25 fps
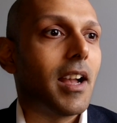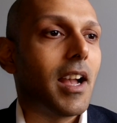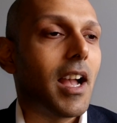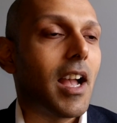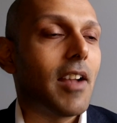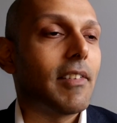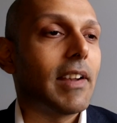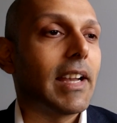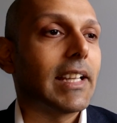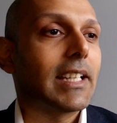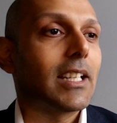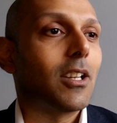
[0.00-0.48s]

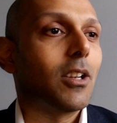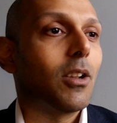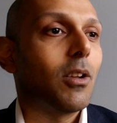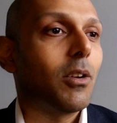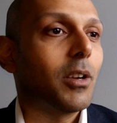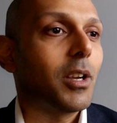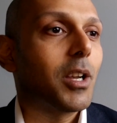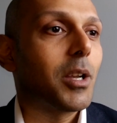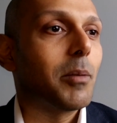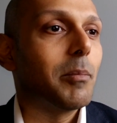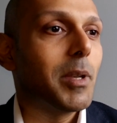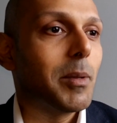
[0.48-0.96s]
I've had a
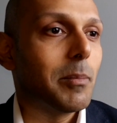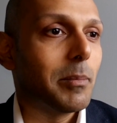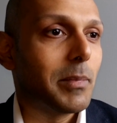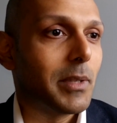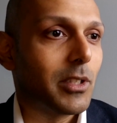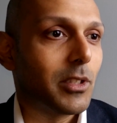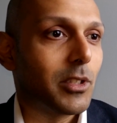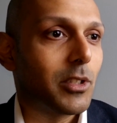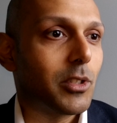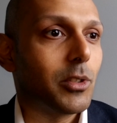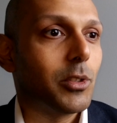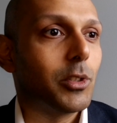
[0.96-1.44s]
long
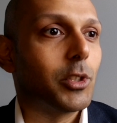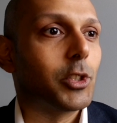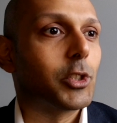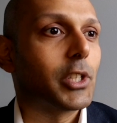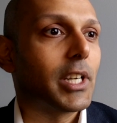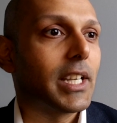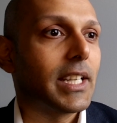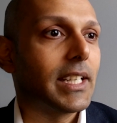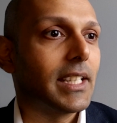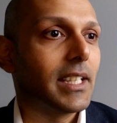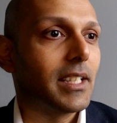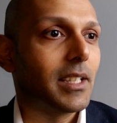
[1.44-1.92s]
commitment to
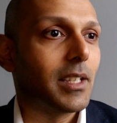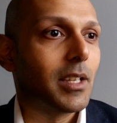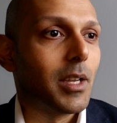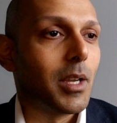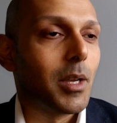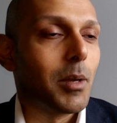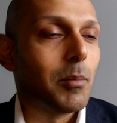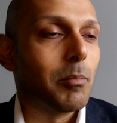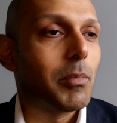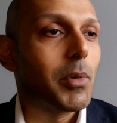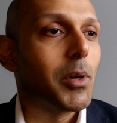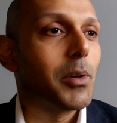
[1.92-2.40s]
training,
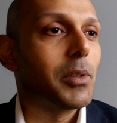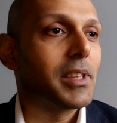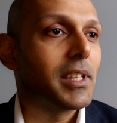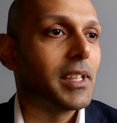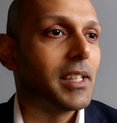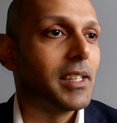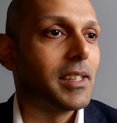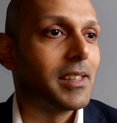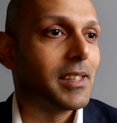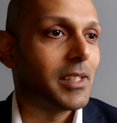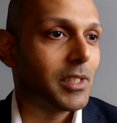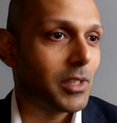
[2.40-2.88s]
both
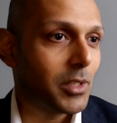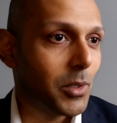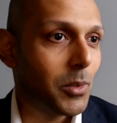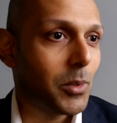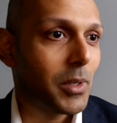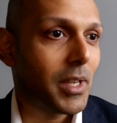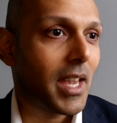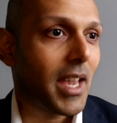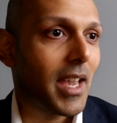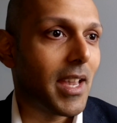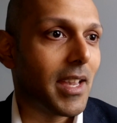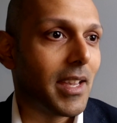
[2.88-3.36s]
in the
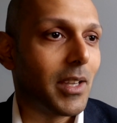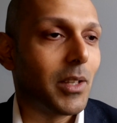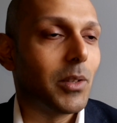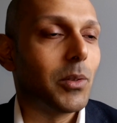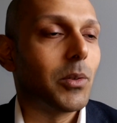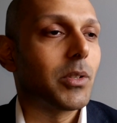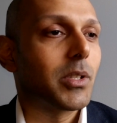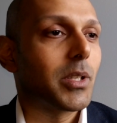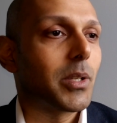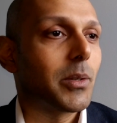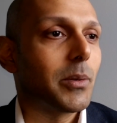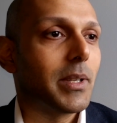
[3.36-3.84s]
UK and
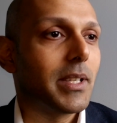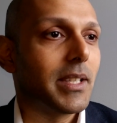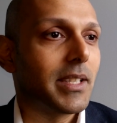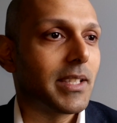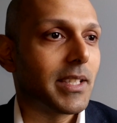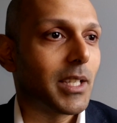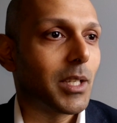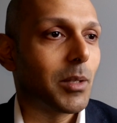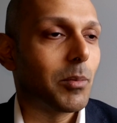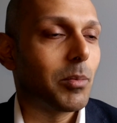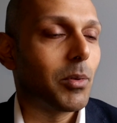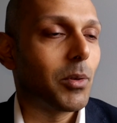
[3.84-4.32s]
also in
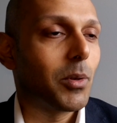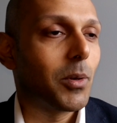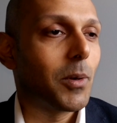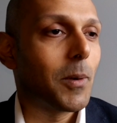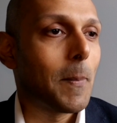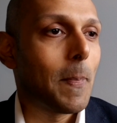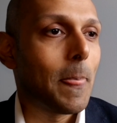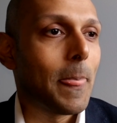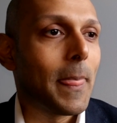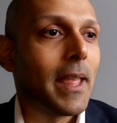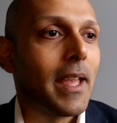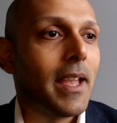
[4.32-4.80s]
Singapore.
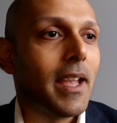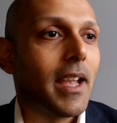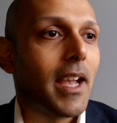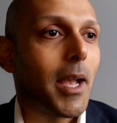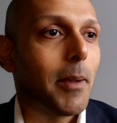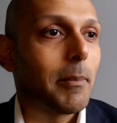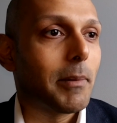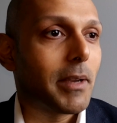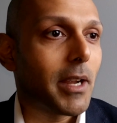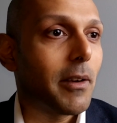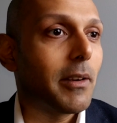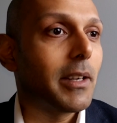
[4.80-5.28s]

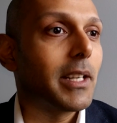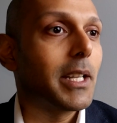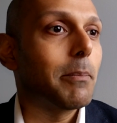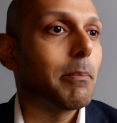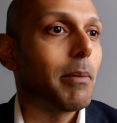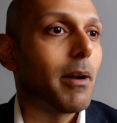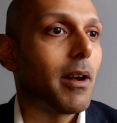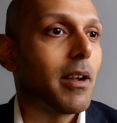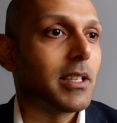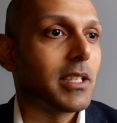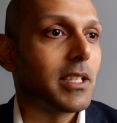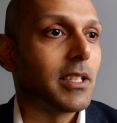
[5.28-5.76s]
I'm currently
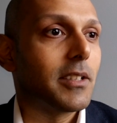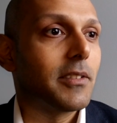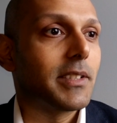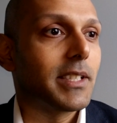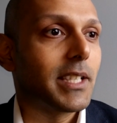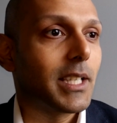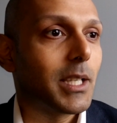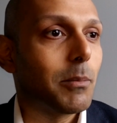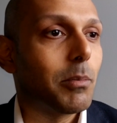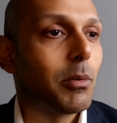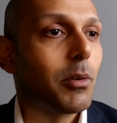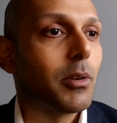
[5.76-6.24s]
part of
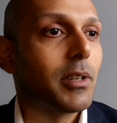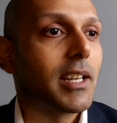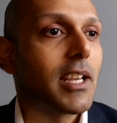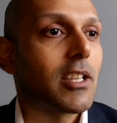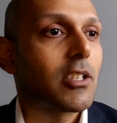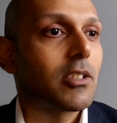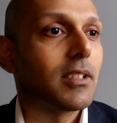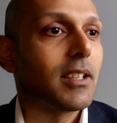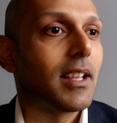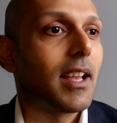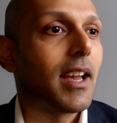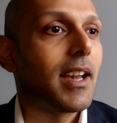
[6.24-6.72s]
Singapore
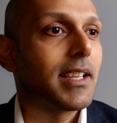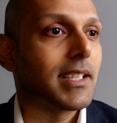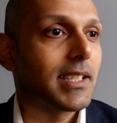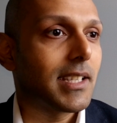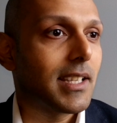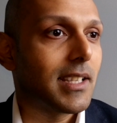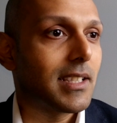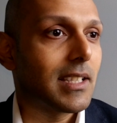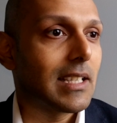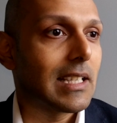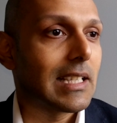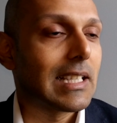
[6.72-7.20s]
National Eye
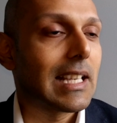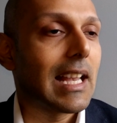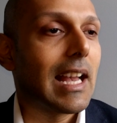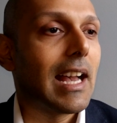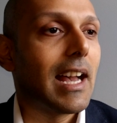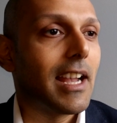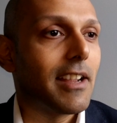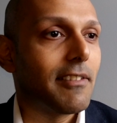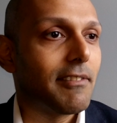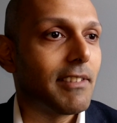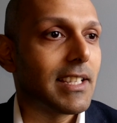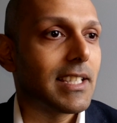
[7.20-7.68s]
Centre's
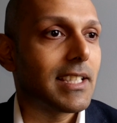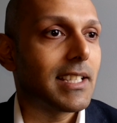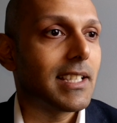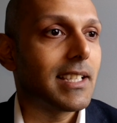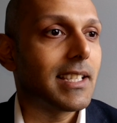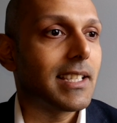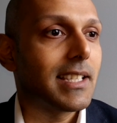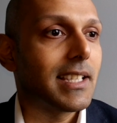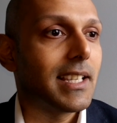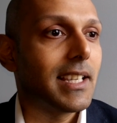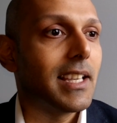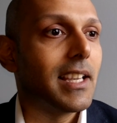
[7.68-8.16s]
Eye
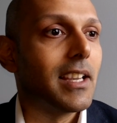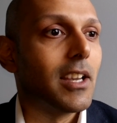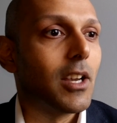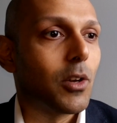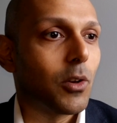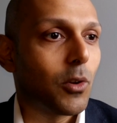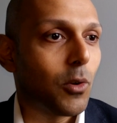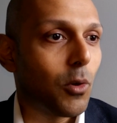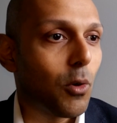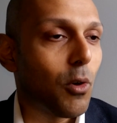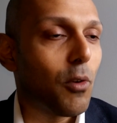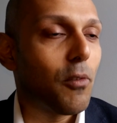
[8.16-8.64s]
Residency
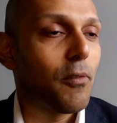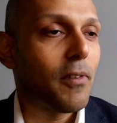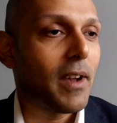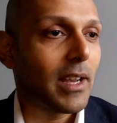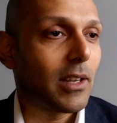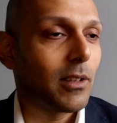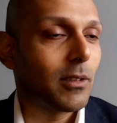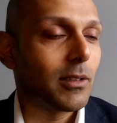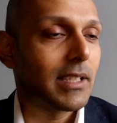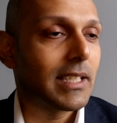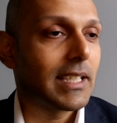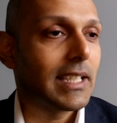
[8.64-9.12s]
core
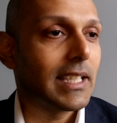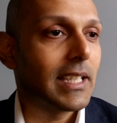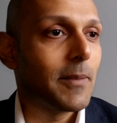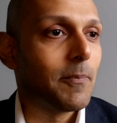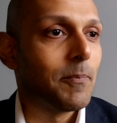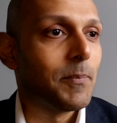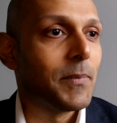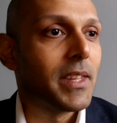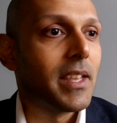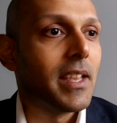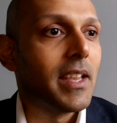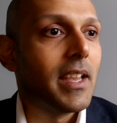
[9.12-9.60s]
faculty,
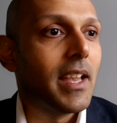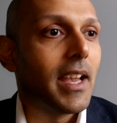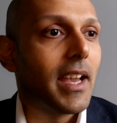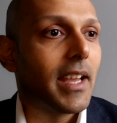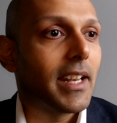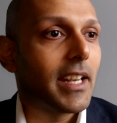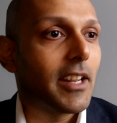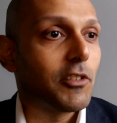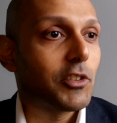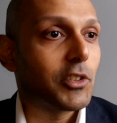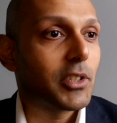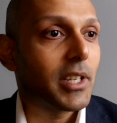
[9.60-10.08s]

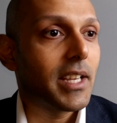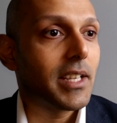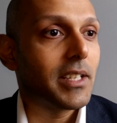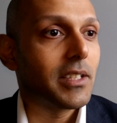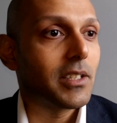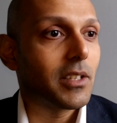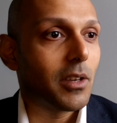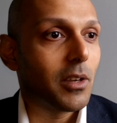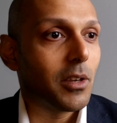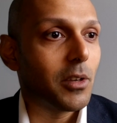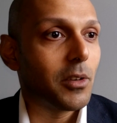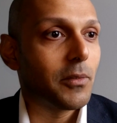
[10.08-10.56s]
and I've
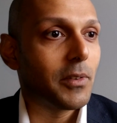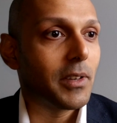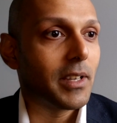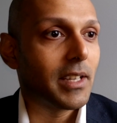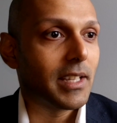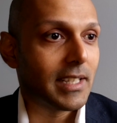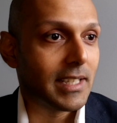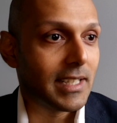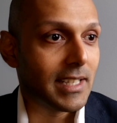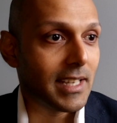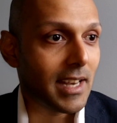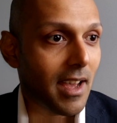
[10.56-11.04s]
trained
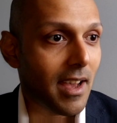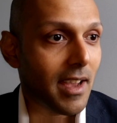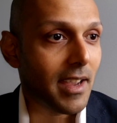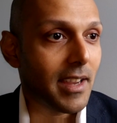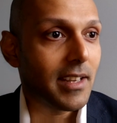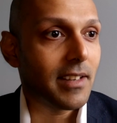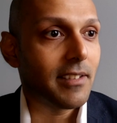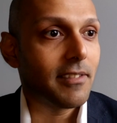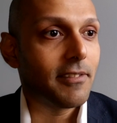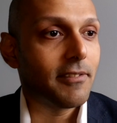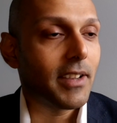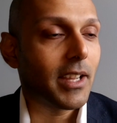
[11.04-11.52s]
over
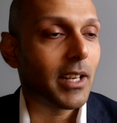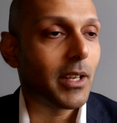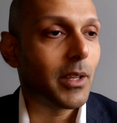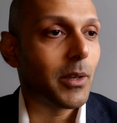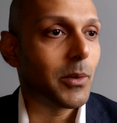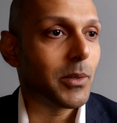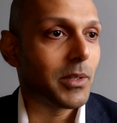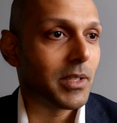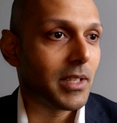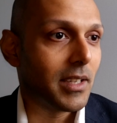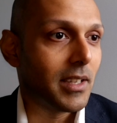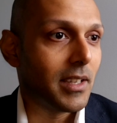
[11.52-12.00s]
nine
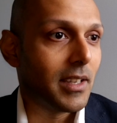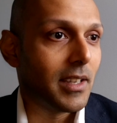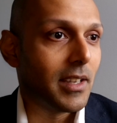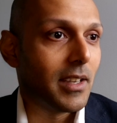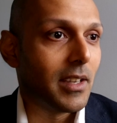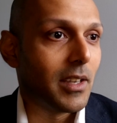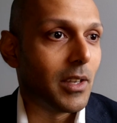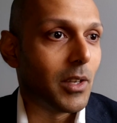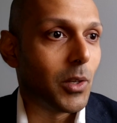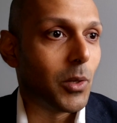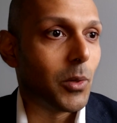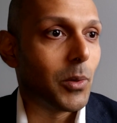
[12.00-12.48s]
fellows
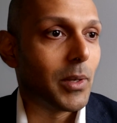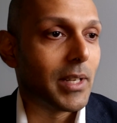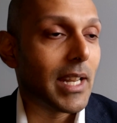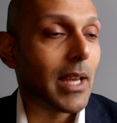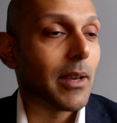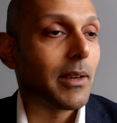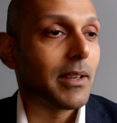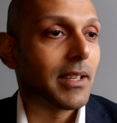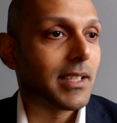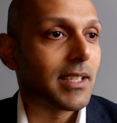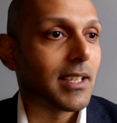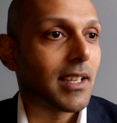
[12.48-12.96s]
who are
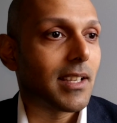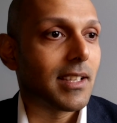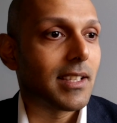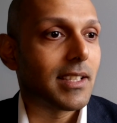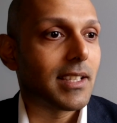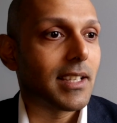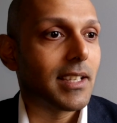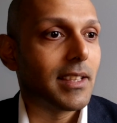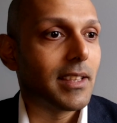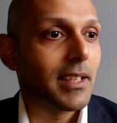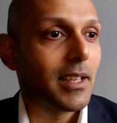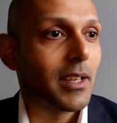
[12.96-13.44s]
now
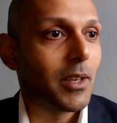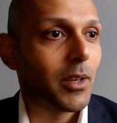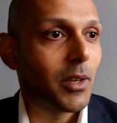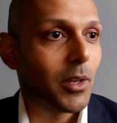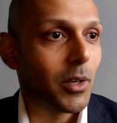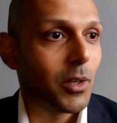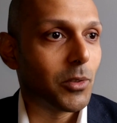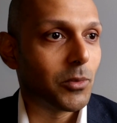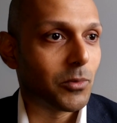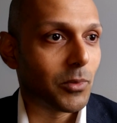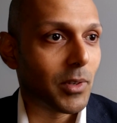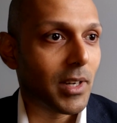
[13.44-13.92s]
consultants in their
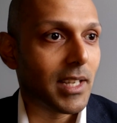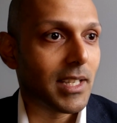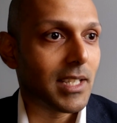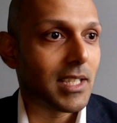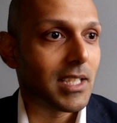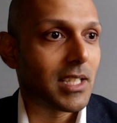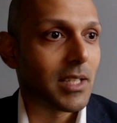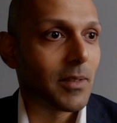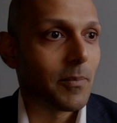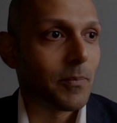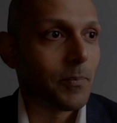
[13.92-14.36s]
own right.